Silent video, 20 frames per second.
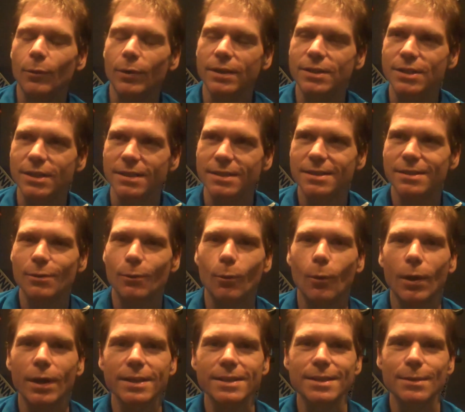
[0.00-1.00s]
which is,
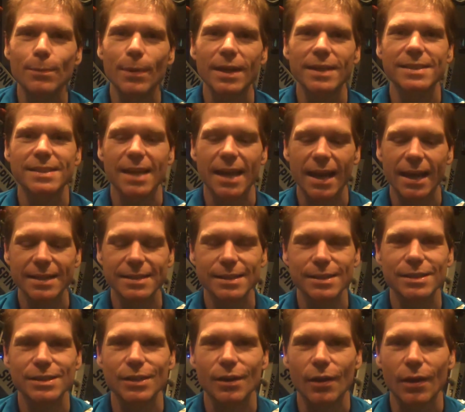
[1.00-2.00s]
what is the best
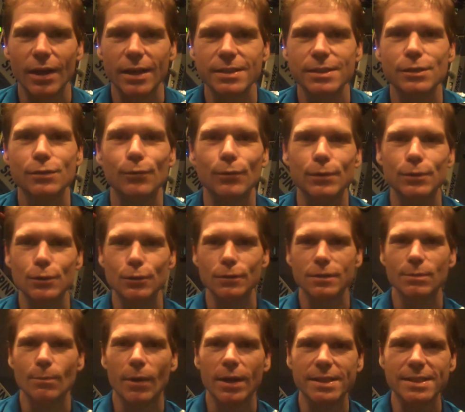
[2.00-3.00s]
exercise to
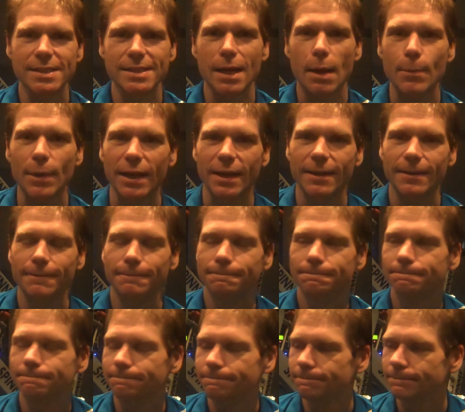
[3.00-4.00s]
reduce my stomach?
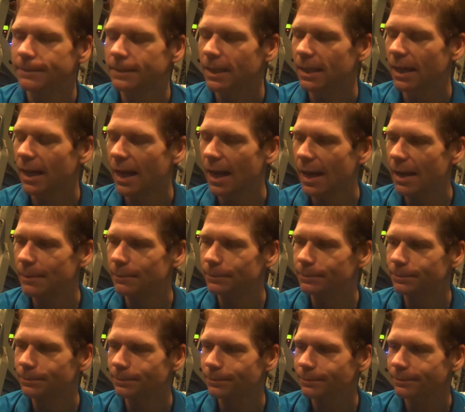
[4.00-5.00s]

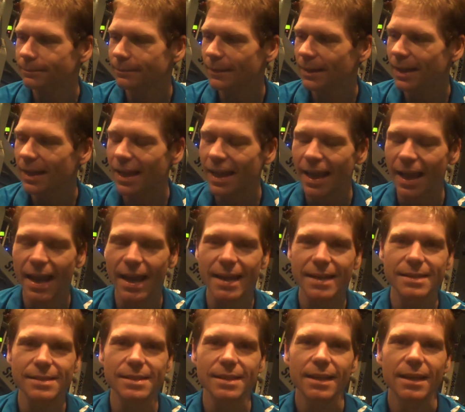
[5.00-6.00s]

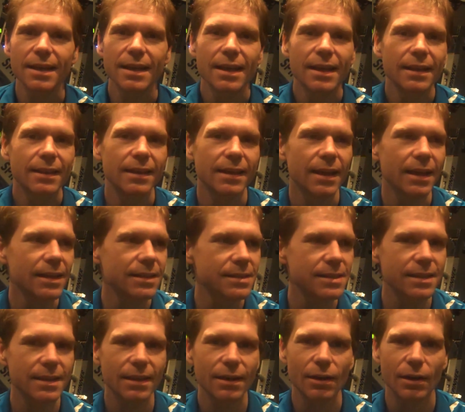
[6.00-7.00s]
And the
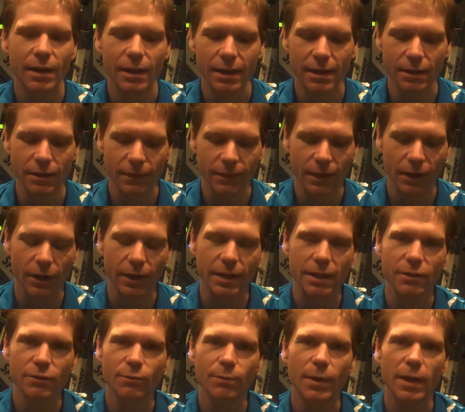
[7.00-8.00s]
answer that I
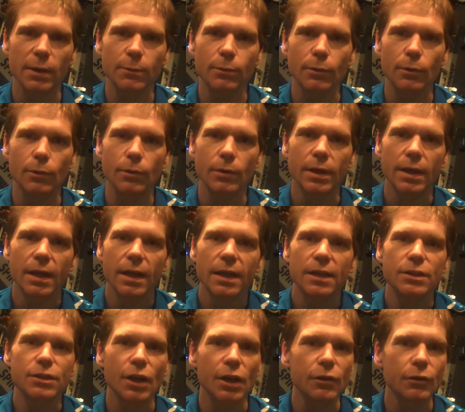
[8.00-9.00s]
give people
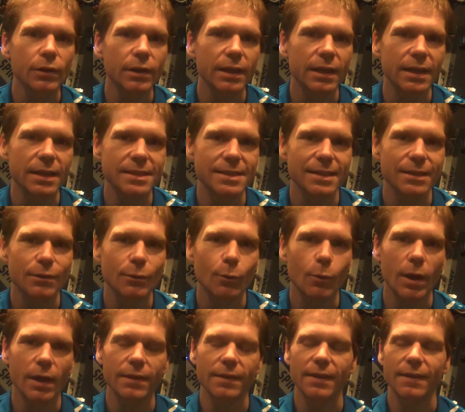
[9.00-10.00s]
generally isn't the
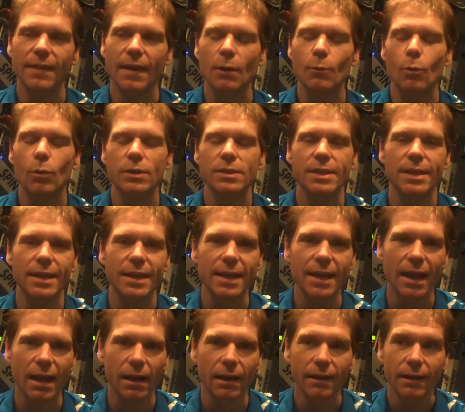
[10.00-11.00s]
one that they want to
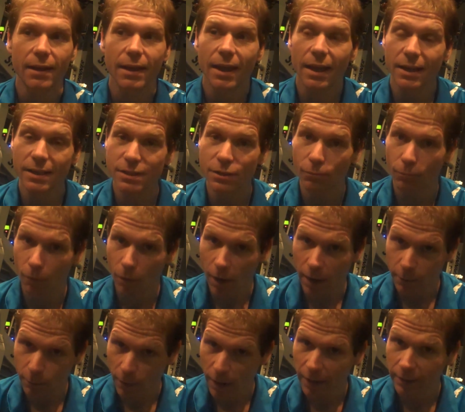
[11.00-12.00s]
hear. It is the
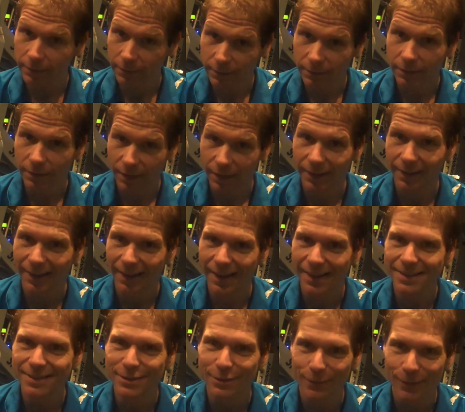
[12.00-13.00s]
right one,
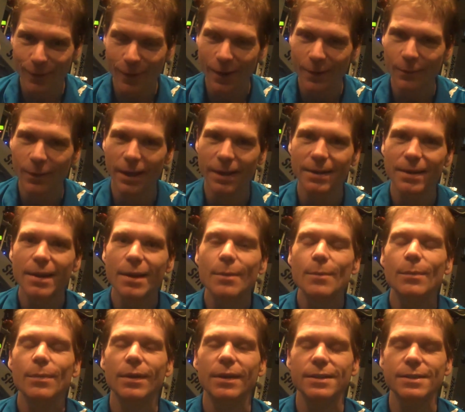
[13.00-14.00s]
okay, it's the right one,
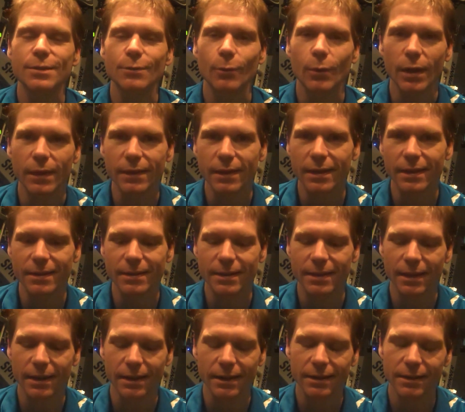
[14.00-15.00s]
but it's the one
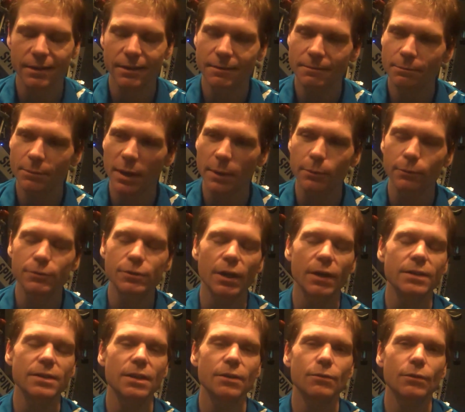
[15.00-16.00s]
that people
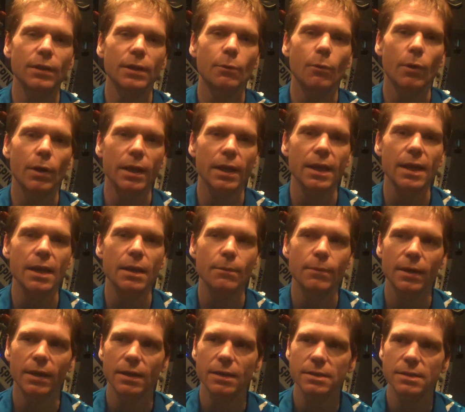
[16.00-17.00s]
don't generally want to hear,
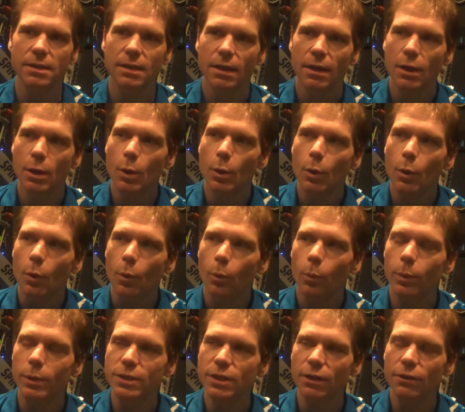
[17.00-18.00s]
because
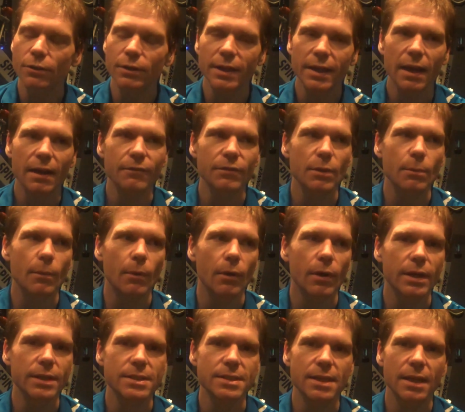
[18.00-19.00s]
we generally have the
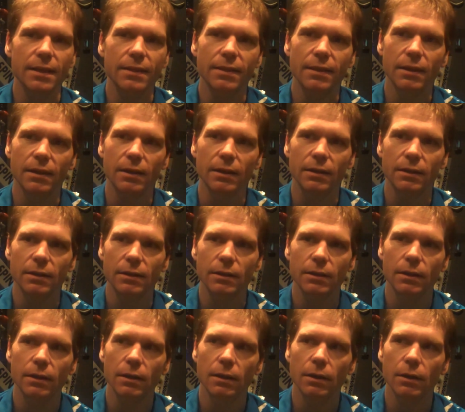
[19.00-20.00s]
mindset that
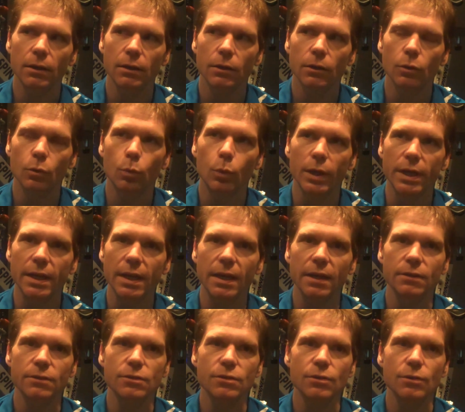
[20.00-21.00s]
we
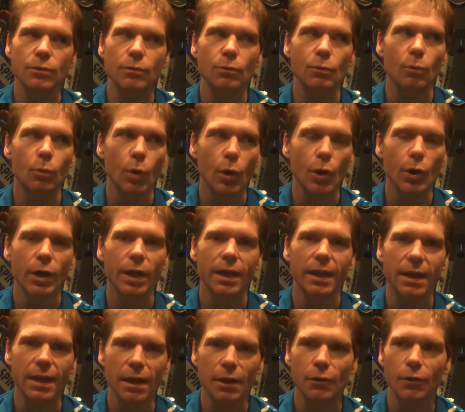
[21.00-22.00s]
need to work
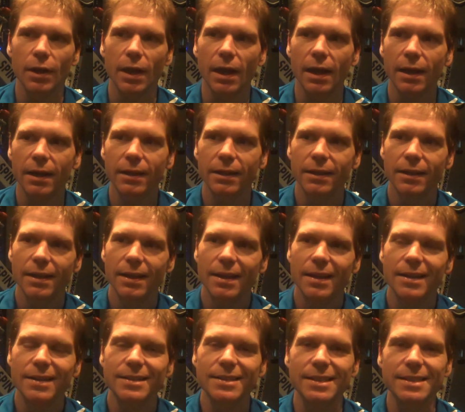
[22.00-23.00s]
an area
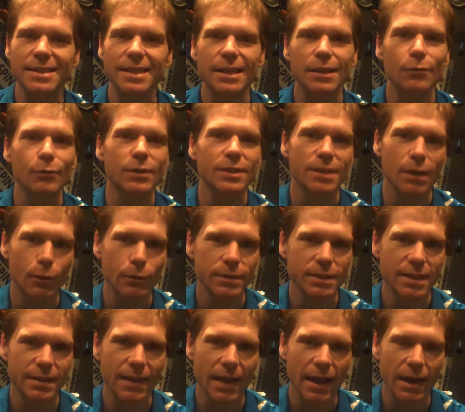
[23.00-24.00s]
to see the
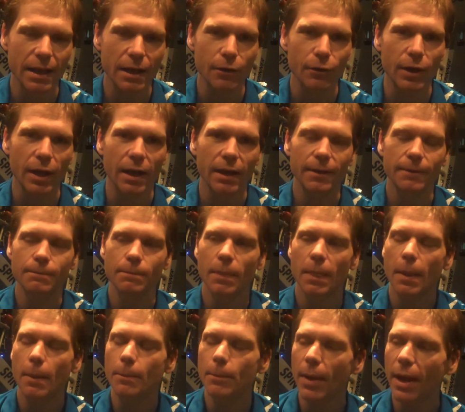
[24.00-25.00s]
results in that area.
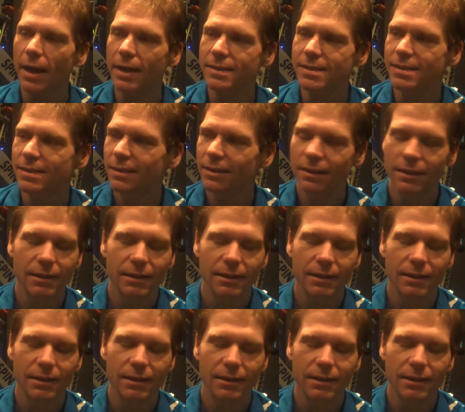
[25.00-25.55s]
But